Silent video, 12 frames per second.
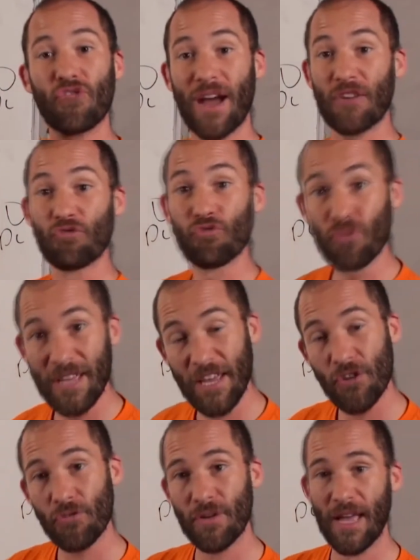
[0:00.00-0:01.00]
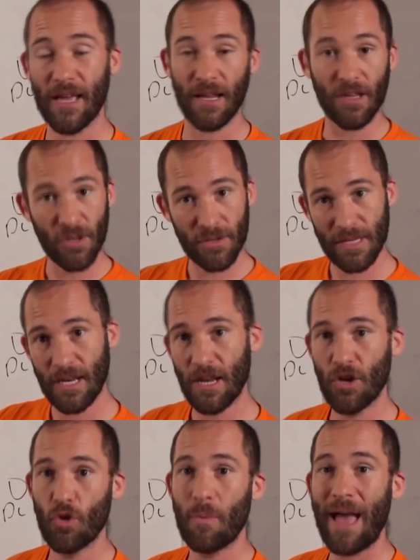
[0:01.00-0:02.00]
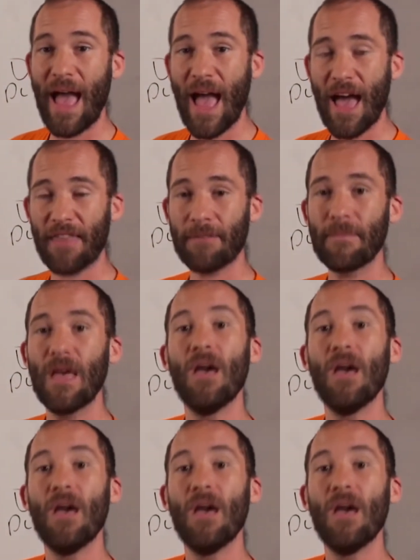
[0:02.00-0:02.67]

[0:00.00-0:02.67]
try to recreate it using a new path.